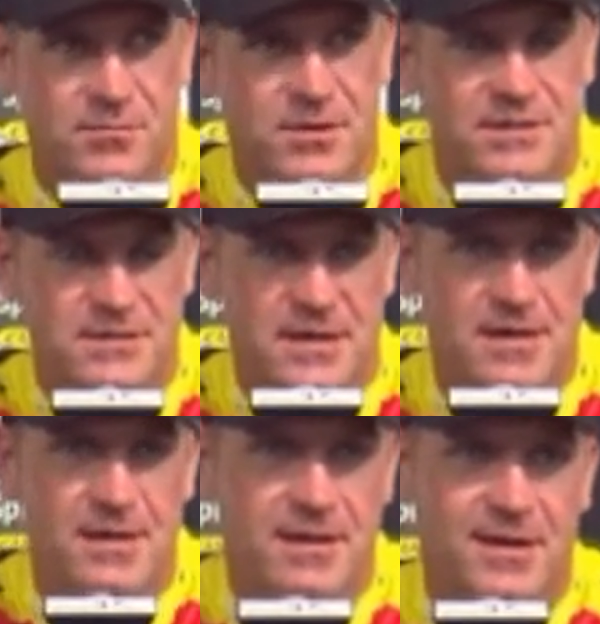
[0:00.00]
But
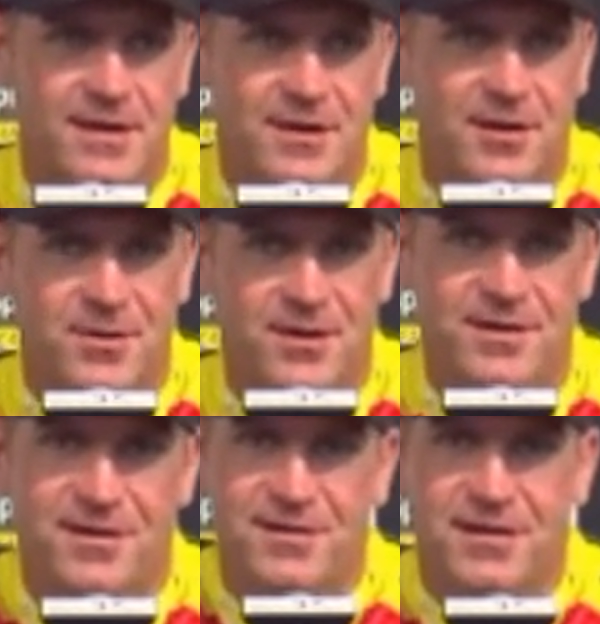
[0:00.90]
come
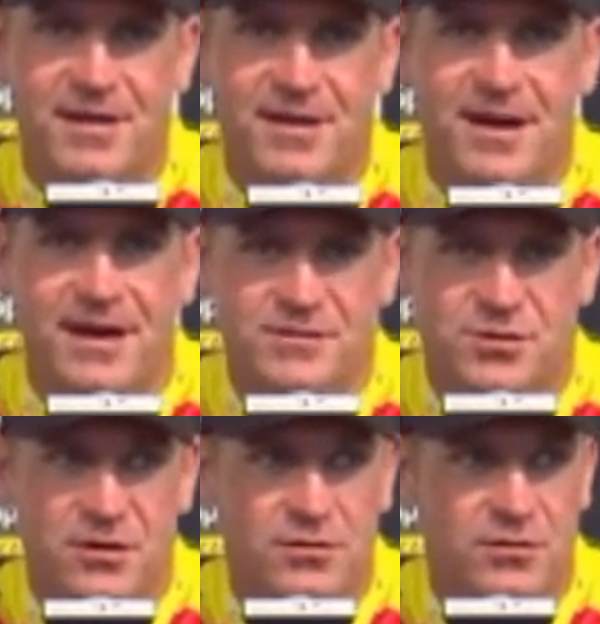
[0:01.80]
here, and I
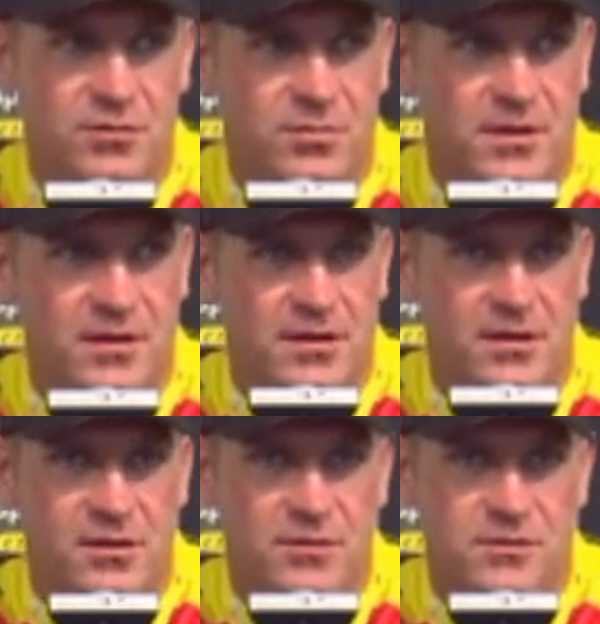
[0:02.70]
struggled a little bit
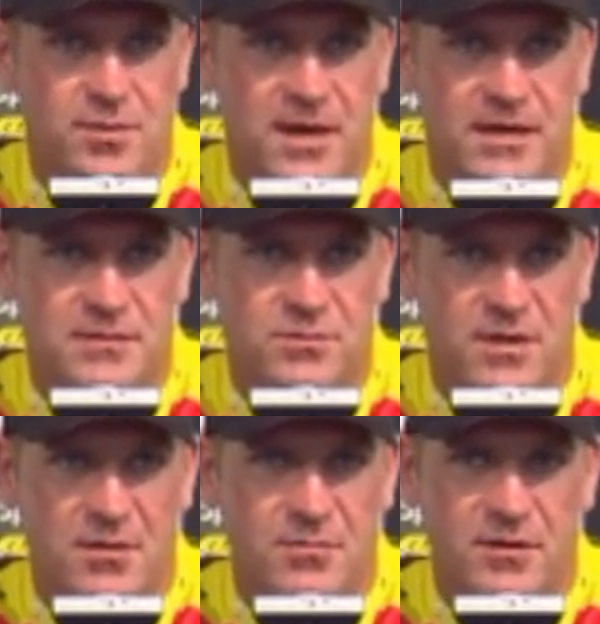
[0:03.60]
in years past. We
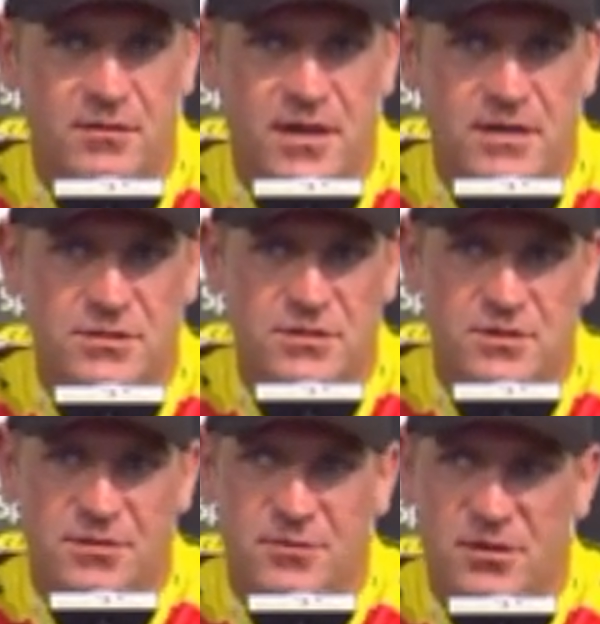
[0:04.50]
got better last year.
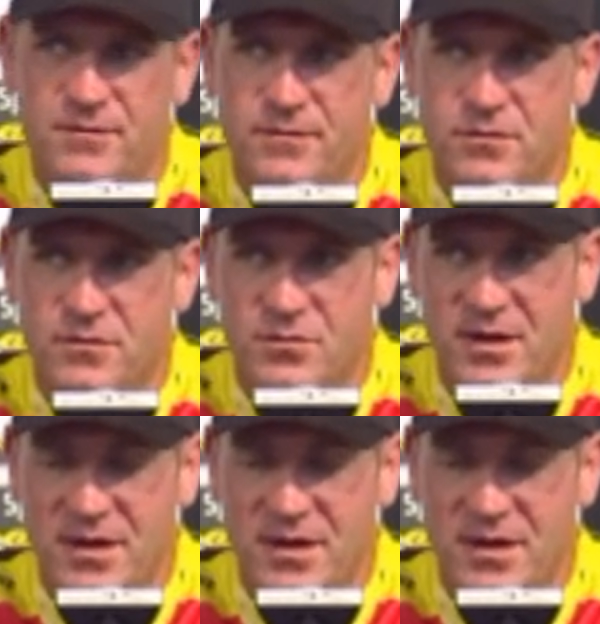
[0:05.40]
I'm looking forward to it.